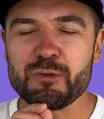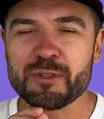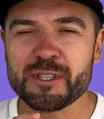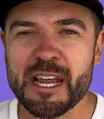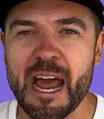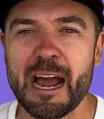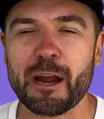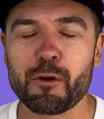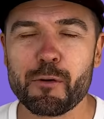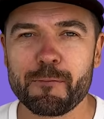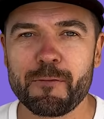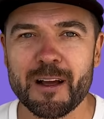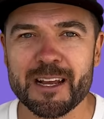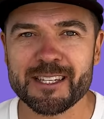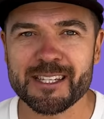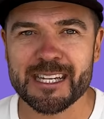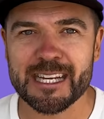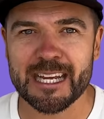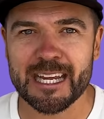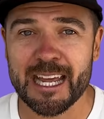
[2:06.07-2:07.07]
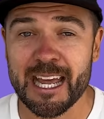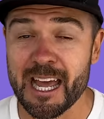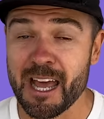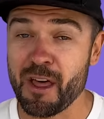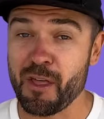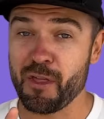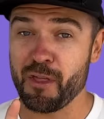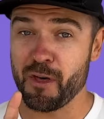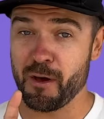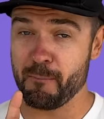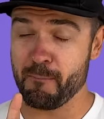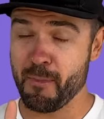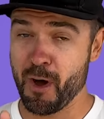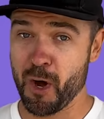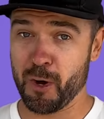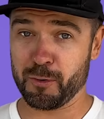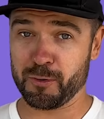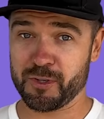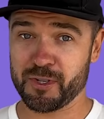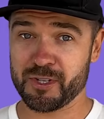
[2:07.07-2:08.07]
sacrificing the
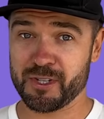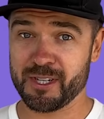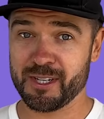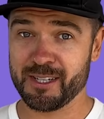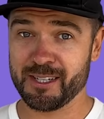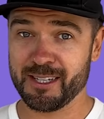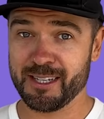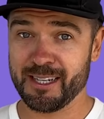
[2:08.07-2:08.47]
most.